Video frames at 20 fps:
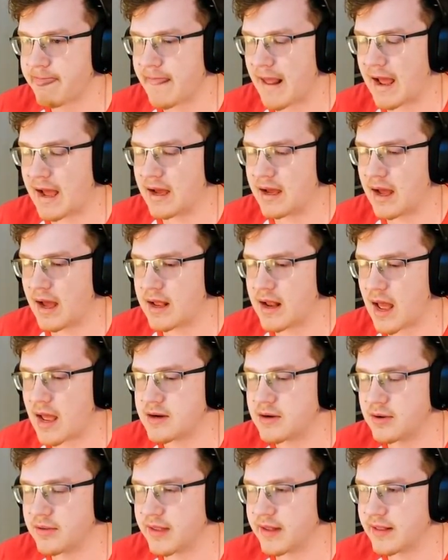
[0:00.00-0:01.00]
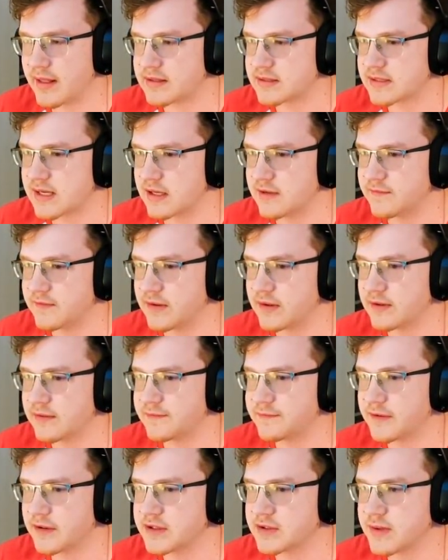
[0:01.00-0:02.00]
I, I know that that's kind of a
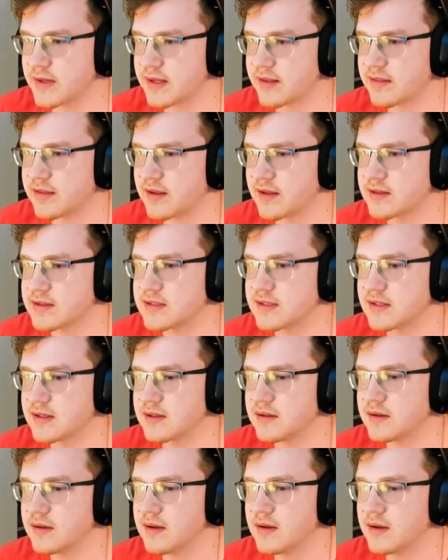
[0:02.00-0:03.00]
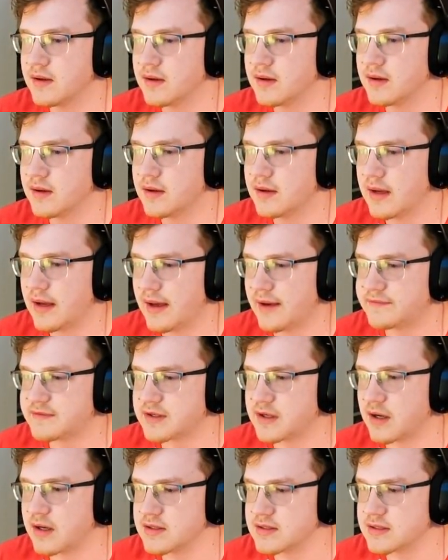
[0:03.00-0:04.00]
frustrating thing to have to
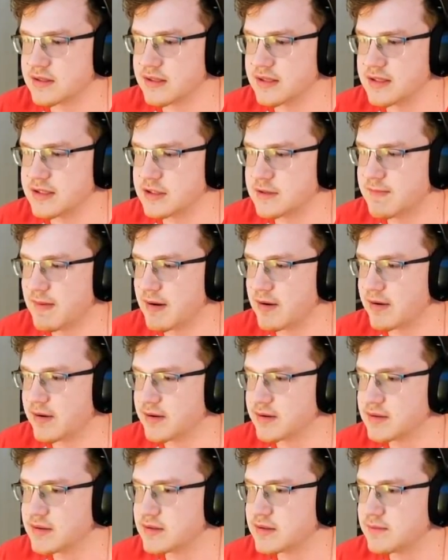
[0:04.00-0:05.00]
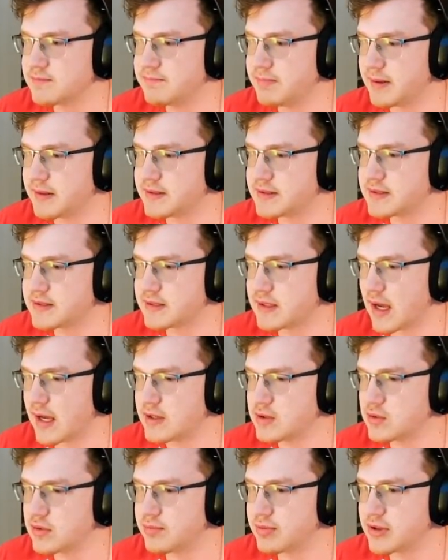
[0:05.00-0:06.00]
constantly experience, but I
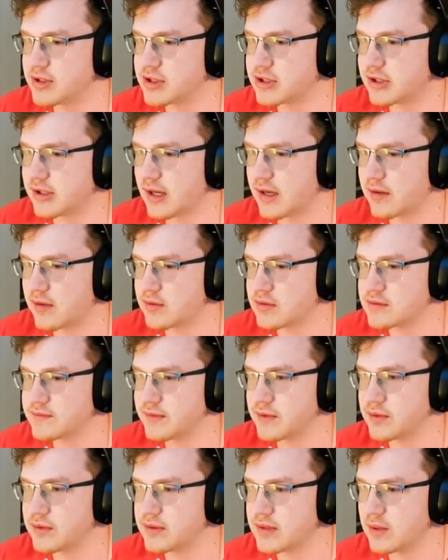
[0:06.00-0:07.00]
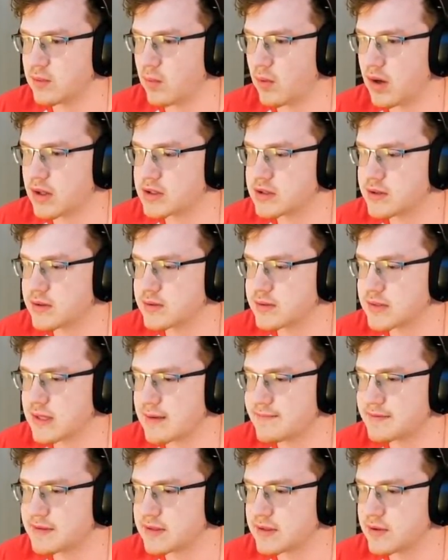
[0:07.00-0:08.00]
do appreciate those of you who did watch those
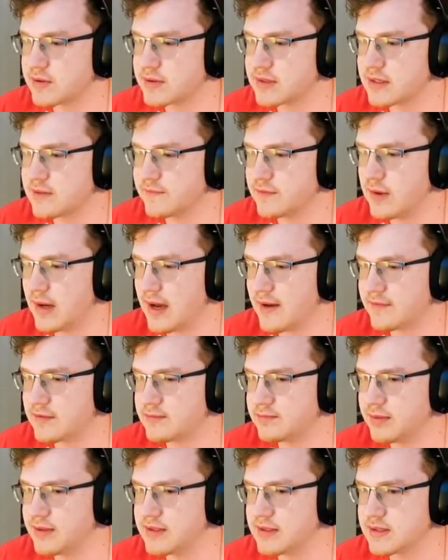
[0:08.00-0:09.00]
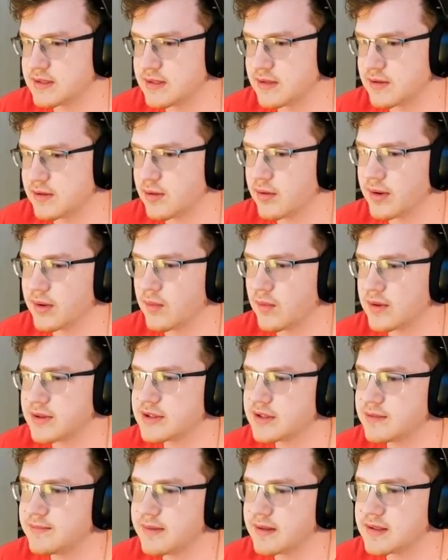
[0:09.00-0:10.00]
episodes. And if you haven't, please consider going and
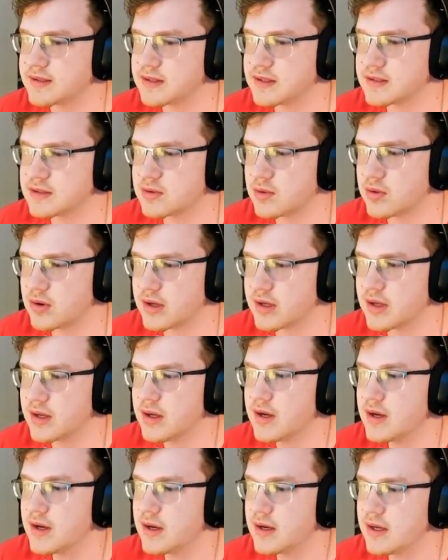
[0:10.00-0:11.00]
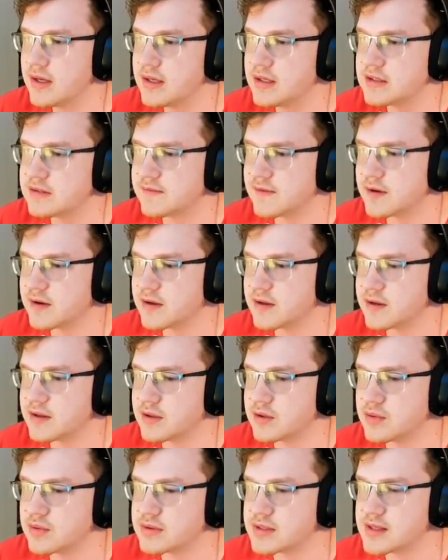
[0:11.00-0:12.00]
watching them because the story is very
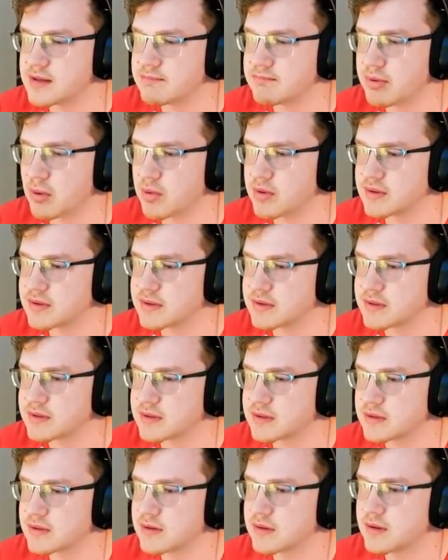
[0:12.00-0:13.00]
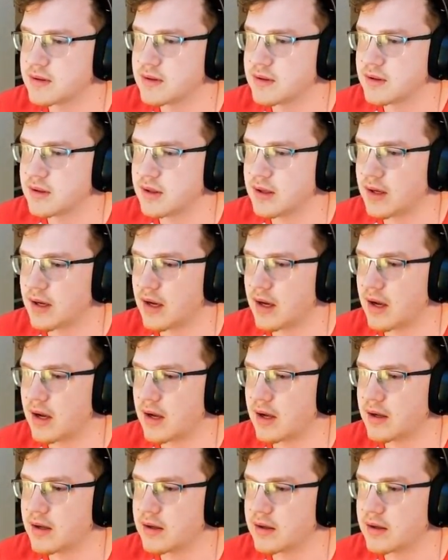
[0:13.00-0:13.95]
hugely important. Uh,